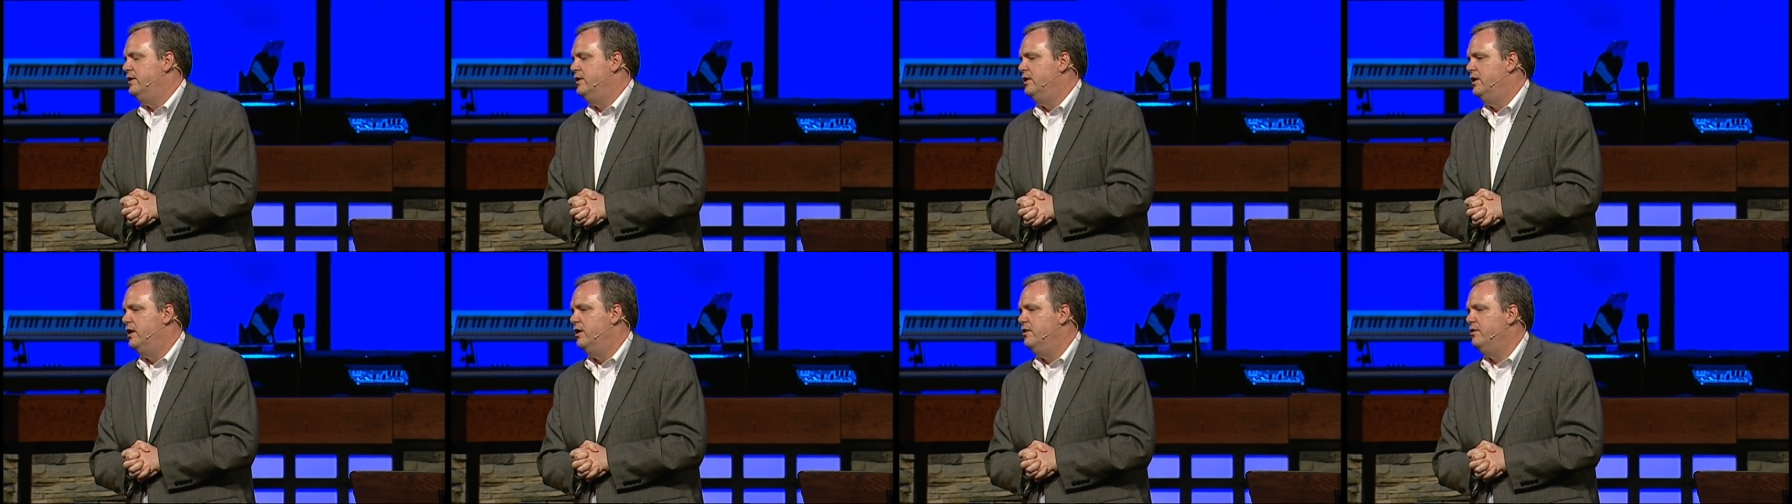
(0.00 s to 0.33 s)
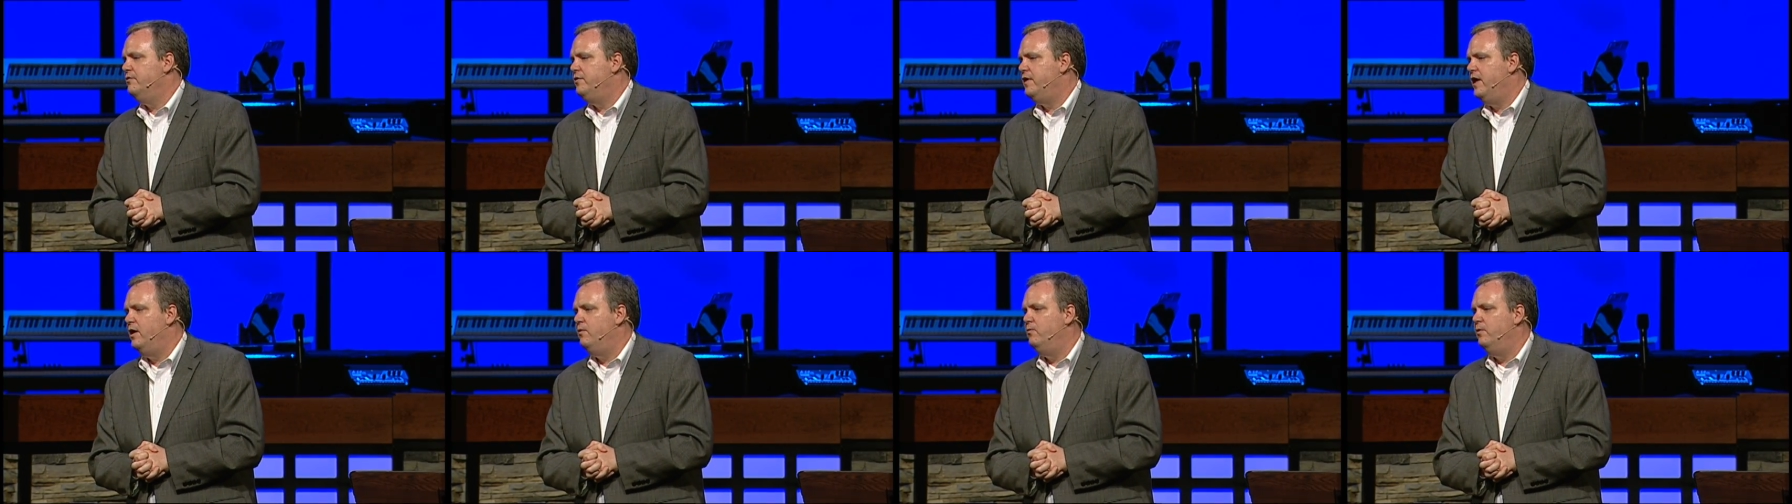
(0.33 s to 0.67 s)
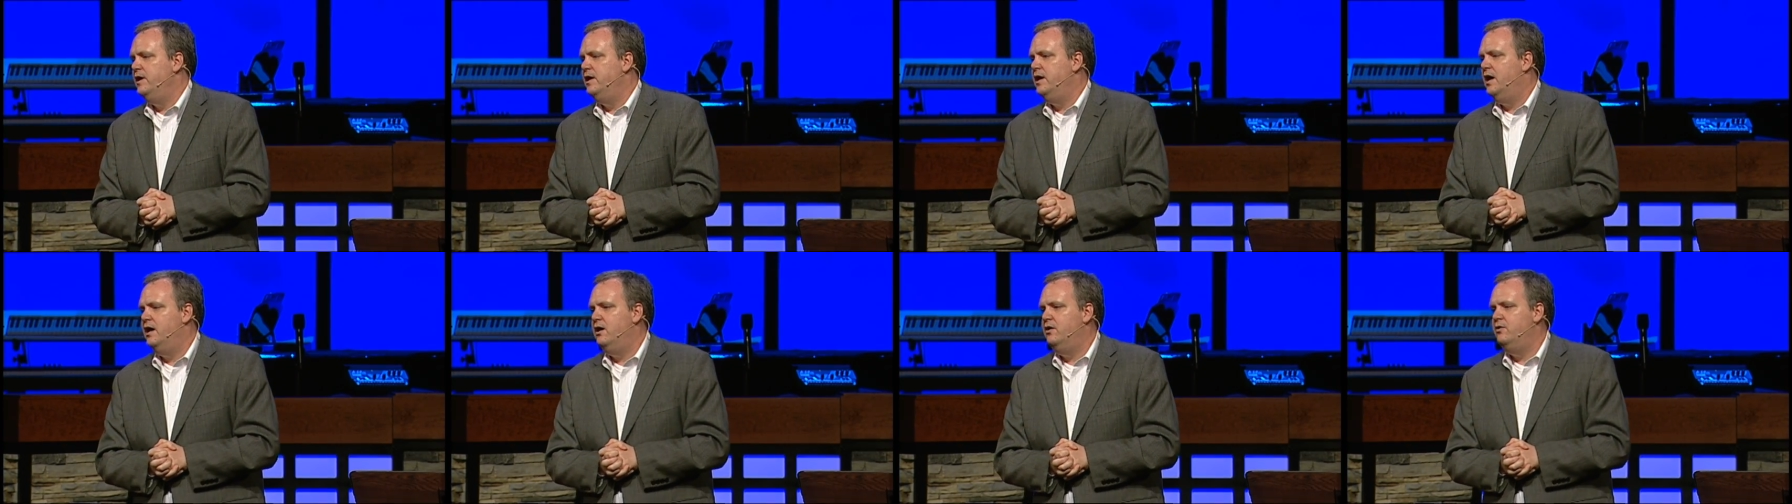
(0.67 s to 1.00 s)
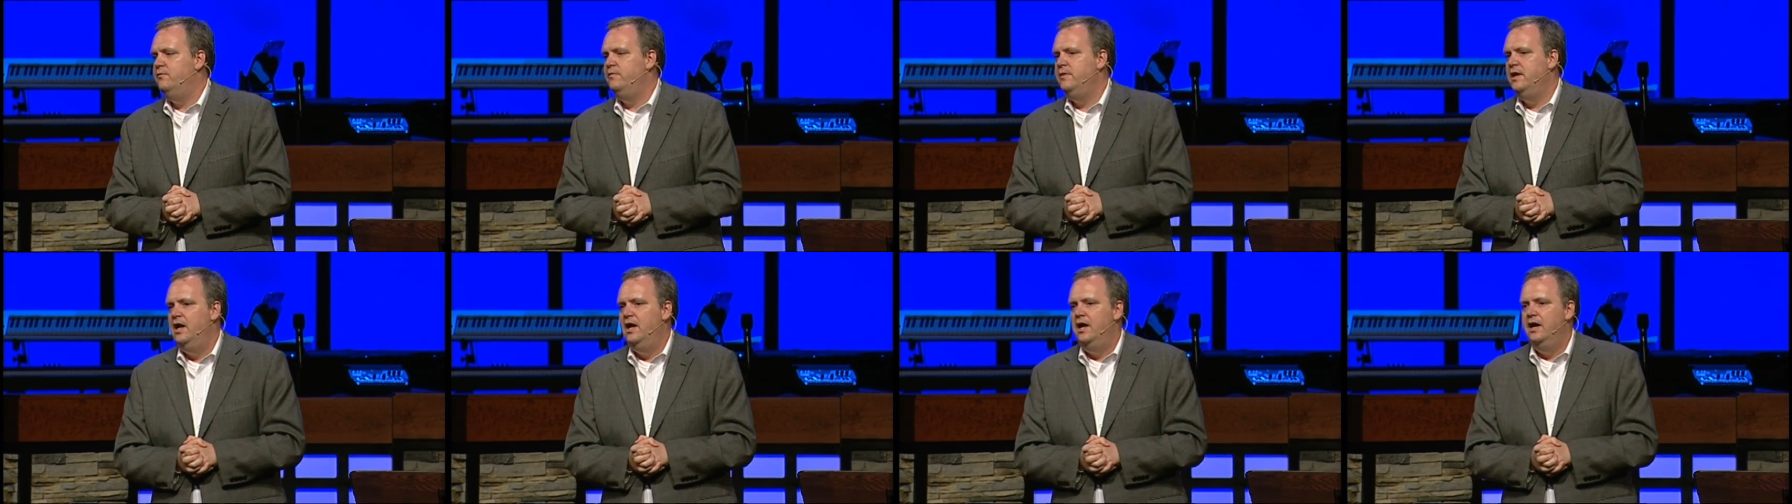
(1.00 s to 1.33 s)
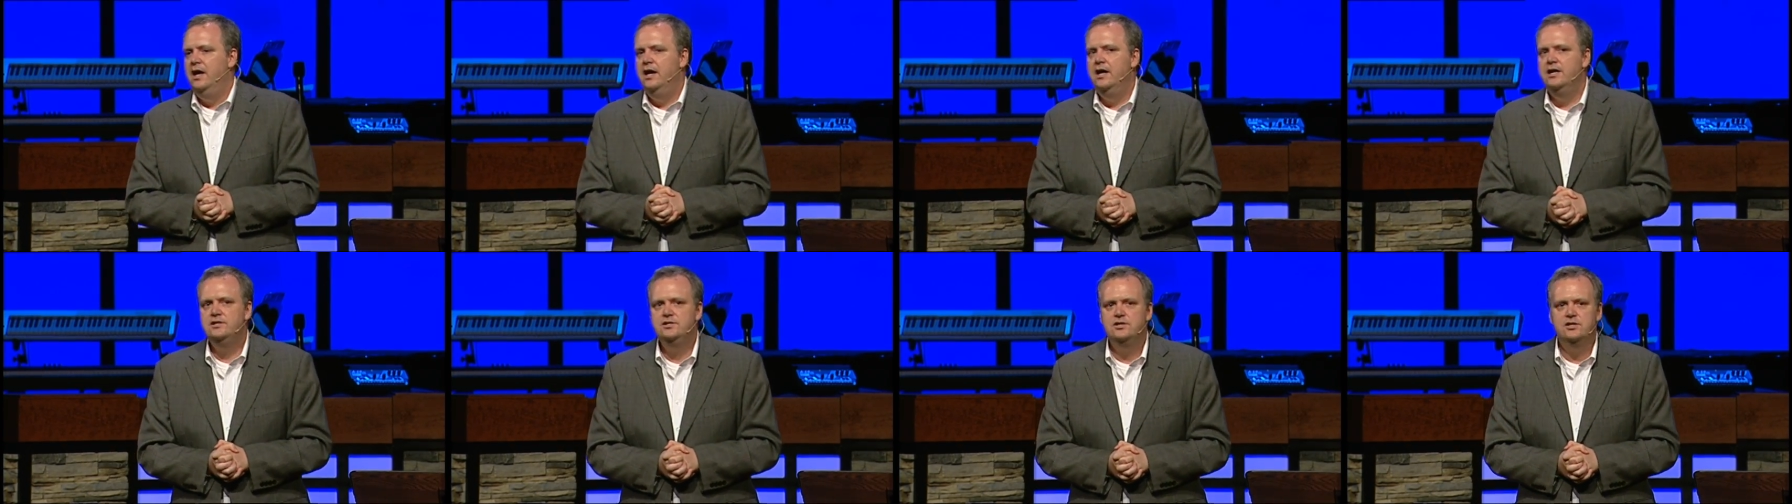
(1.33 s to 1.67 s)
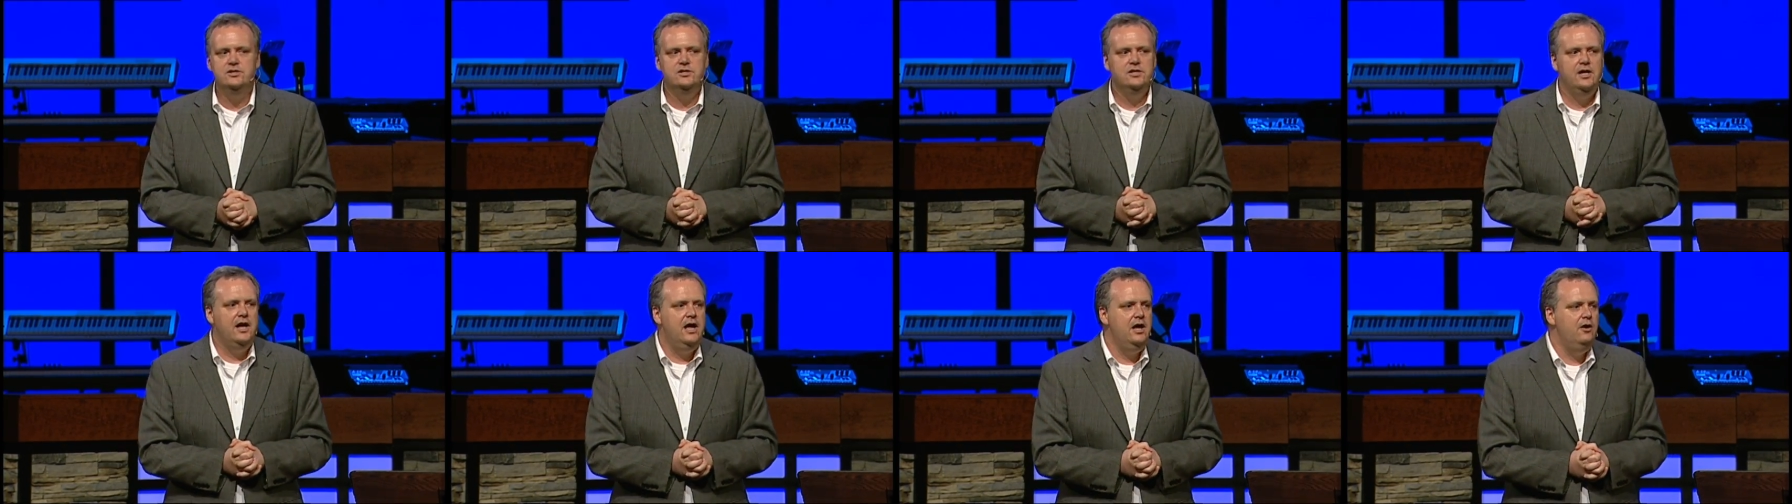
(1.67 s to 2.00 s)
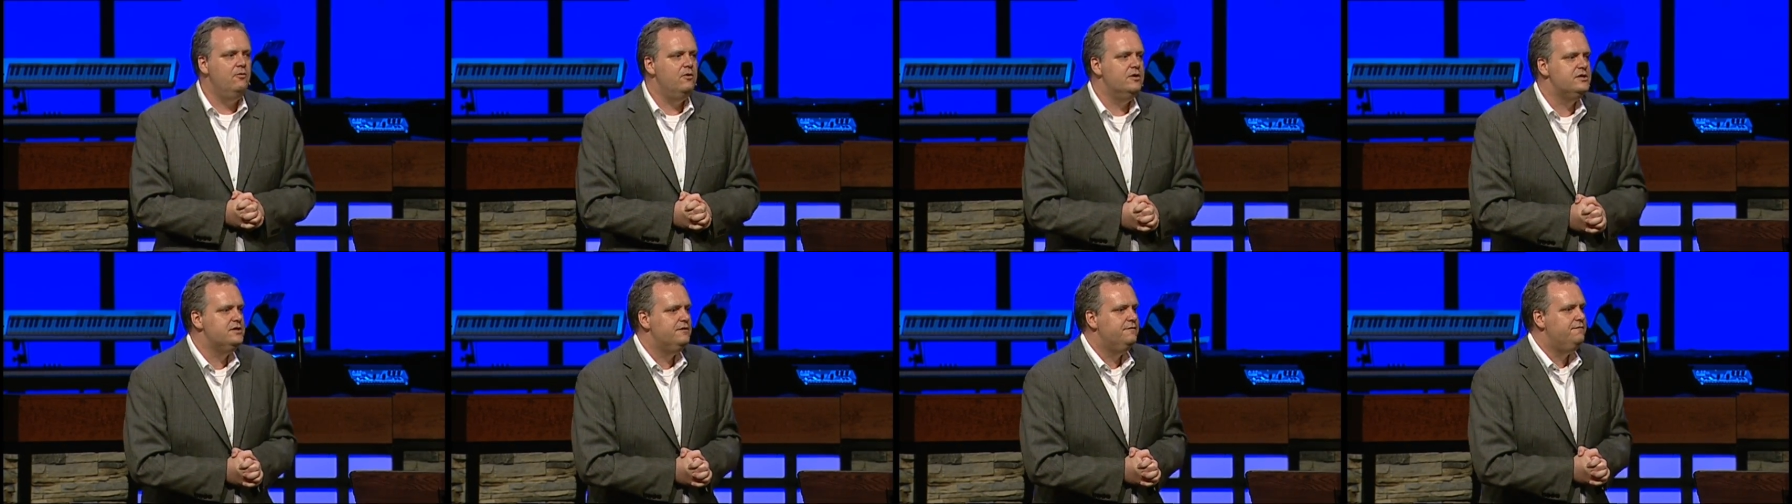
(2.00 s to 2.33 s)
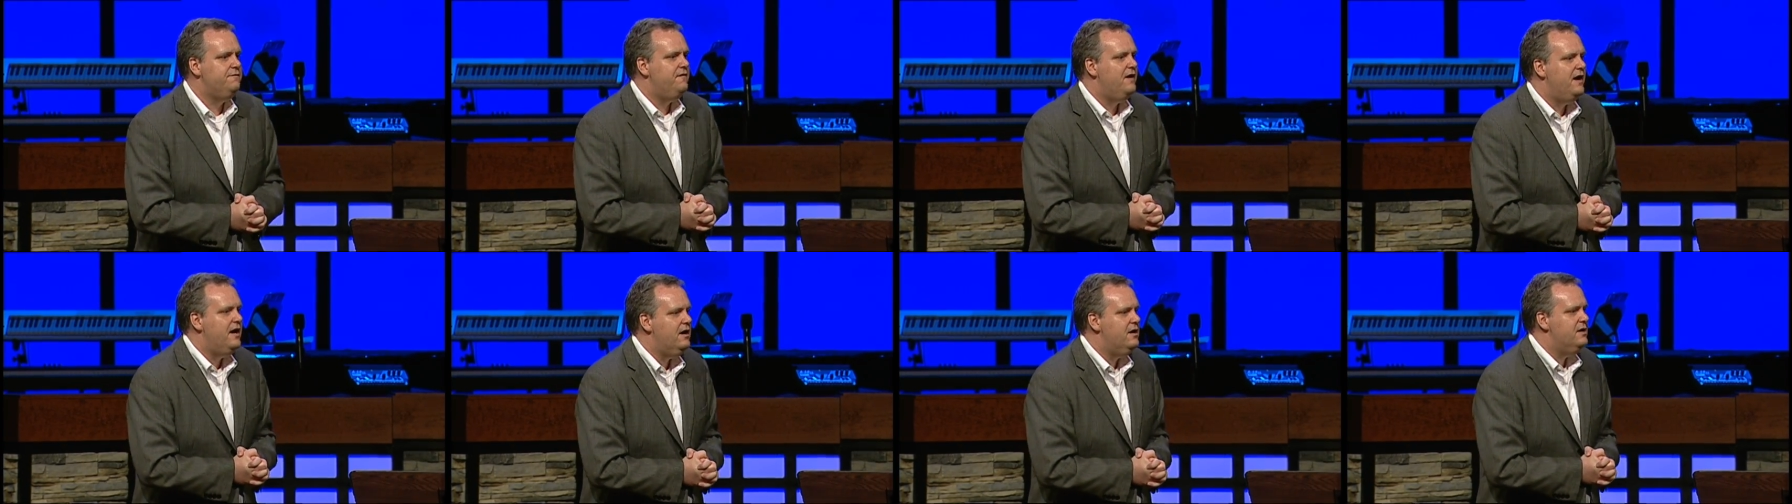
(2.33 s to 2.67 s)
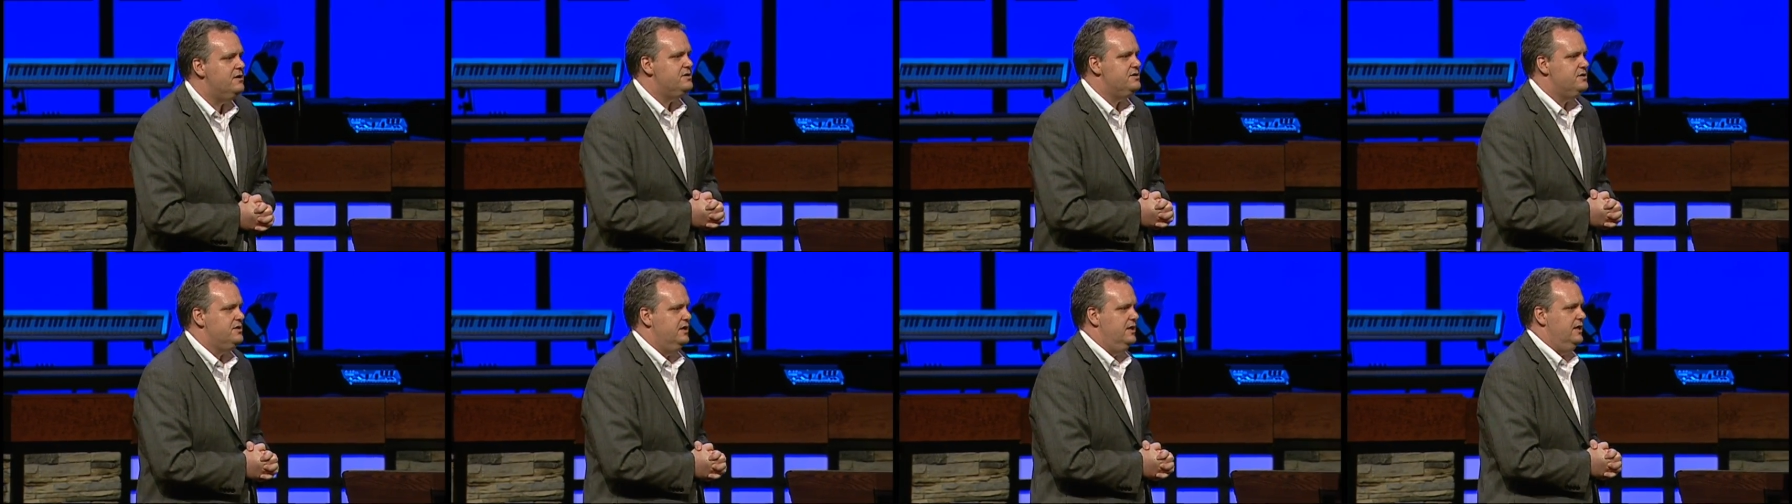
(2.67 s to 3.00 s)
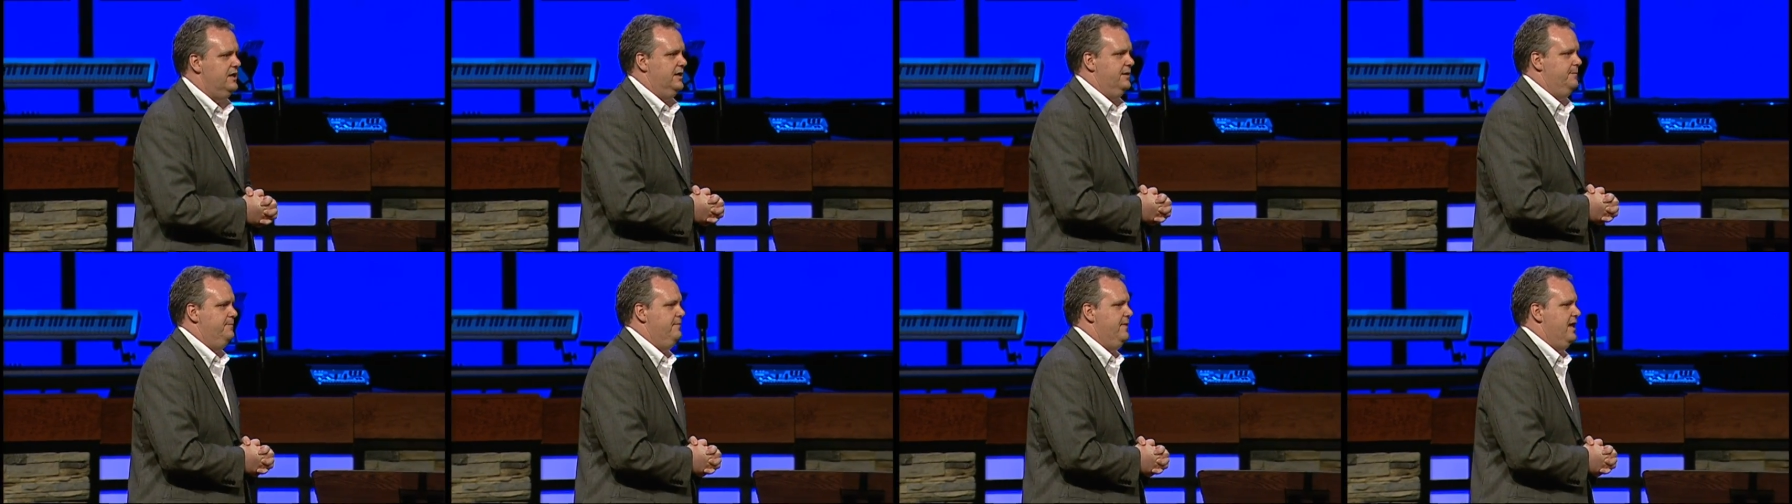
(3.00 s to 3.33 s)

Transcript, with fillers: The other thing we know is, is that he was a Pharisee.